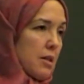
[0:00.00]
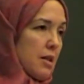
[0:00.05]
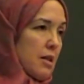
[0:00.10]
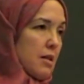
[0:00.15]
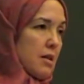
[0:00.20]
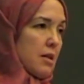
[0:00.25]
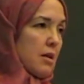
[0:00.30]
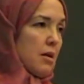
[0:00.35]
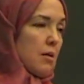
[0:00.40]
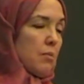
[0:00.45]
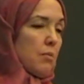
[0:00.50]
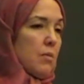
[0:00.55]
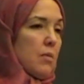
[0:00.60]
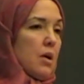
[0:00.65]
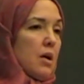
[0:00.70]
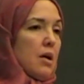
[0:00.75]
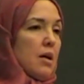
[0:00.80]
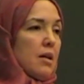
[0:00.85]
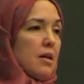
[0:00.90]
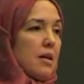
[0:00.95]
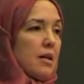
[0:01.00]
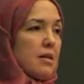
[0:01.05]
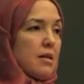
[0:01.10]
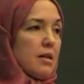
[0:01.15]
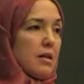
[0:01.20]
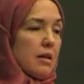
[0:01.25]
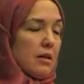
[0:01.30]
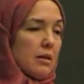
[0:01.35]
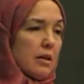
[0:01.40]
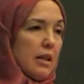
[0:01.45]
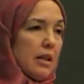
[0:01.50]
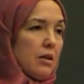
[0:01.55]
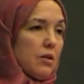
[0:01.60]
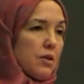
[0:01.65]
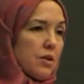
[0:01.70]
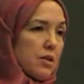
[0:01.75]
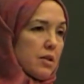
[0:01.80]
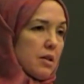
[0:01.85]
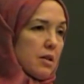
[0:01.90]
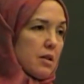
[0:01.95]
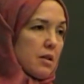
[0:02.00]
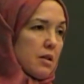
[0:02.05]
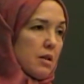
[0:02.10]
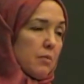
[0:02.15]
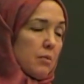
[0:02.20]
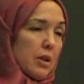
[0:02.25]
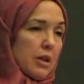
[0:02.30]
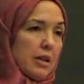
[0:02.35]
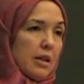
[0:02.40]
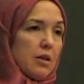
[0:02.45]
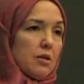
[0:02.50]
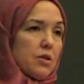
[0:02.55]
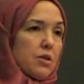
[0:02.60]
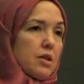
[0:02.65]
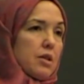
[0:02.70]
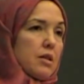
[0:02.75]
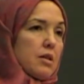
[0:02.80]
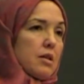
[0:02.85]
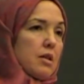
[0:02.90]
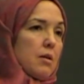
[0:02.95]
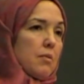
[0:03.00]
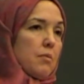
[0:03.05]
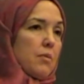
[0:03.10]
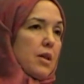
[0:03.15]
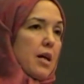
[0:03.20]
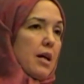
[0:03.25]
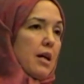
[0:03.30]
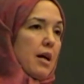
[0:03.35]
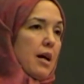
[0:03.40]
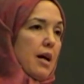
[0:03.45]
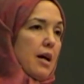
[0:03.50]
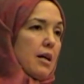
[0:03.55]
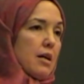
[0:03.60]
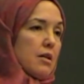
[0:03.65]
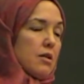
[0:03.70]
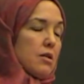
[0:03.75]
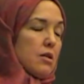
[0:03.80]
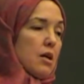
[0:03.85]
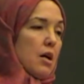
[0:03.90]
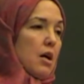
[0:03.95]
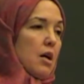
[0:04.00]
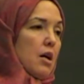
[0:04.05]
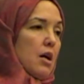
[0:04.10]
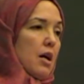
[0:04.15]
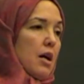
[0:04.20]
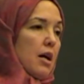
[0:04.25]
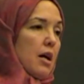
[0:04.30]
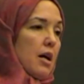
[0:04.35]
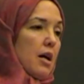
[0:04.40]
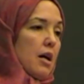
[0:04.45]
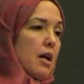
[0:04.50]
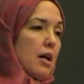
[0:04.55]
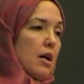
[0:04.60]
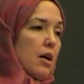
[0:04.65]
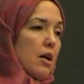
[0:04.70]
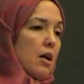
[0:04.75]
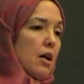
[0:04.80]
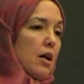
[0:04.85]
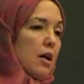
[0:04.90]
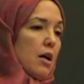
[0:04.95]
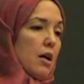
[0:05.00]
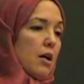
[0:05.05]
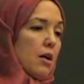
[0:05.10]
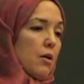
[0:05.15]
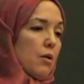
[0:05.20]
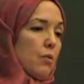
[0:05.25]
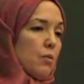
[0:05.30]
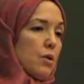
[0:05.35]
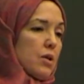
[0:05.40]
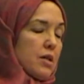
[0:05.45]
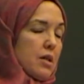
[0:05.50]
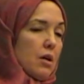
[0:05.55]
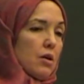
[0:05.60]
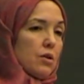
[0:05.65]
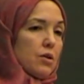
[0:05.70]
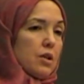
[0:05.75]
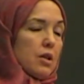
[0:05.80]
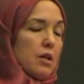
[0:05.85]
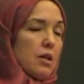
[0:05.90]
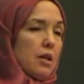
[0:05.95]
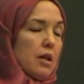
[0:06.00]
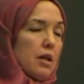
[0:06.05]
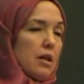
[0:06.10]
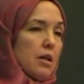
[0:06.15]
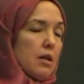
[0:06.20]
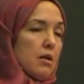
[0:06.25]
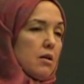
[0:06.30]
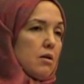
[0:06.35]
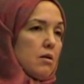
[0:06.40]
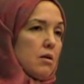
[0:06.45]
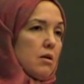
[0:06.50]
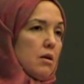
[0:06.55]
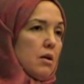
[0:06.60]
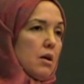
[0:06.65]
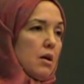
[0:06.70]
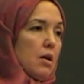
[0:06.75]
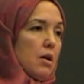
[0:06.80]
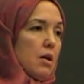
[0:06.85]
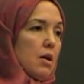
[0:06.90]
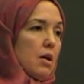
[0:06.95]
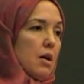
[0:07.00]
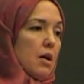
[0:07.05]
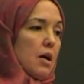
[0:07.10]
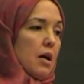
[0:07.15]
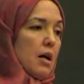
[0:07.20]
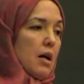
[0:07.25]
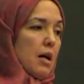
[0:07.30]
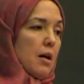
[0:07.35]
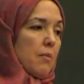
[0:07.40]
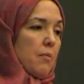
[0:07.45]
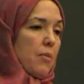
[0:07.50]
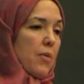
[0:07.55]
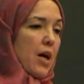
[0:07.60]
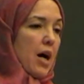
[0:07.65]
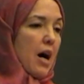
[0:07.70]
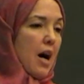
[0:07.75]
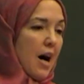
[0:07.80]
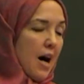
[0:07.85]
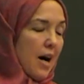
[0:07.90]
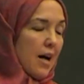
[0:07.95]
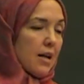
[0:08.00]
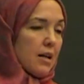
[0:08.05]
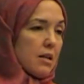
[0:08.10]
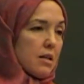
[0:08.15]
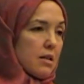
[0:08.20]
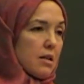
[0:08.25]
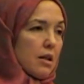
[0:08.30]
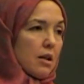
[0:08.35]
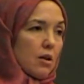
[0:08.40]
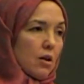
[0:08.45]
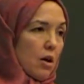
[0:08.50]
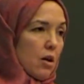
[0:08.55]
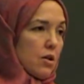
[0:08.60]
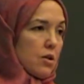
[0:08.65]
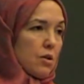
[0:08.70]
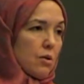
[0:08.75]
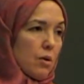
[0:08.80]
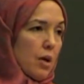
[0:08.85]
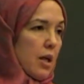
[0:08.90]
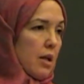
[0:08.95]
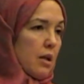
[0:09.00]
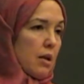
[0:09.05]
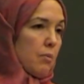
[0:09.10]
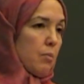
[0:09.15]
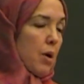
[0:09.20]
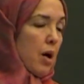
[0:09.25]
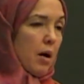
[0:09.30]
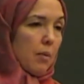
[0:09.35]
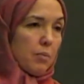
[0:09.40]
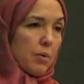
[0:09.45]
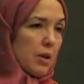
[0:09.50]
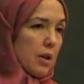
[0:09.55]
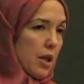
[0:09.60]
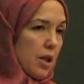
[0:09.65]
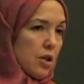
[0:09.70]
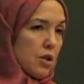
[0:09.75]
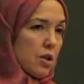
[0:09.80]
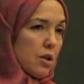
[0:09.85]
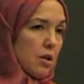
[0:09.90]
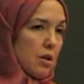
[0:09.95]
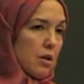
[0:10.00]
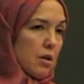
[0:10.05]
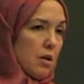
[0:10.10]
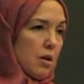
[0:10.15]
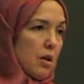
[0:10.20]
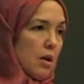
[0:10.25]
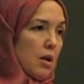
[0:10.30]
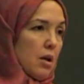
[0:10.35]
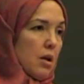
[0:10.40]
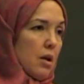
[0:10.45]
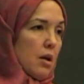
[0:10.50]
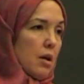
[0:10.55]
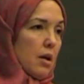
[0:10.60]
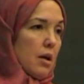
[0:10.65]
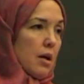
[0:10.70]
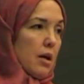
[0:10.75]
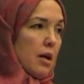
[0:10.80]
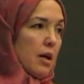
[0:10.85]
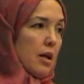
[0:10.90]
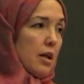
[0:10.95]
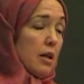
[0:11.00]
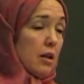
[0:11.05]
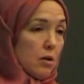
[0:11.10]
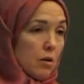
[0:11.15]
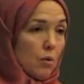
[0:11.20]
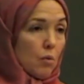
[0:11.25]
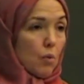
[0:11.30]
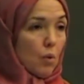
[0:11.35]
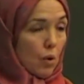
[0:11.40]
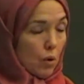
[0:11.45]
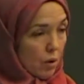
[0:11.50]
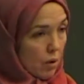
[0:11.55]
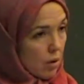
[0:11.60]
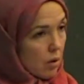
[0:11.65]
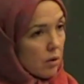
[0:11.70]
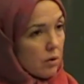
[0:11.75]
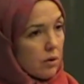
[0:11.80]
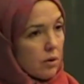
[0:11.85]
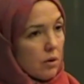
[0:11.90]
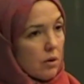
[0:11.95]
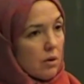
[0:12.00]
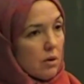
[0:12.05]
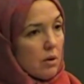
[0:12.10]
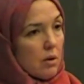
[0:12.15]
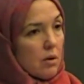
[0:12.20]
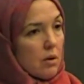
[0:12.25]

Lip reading: system, they see a legal system that has resulted in the highest incarcerated population in the world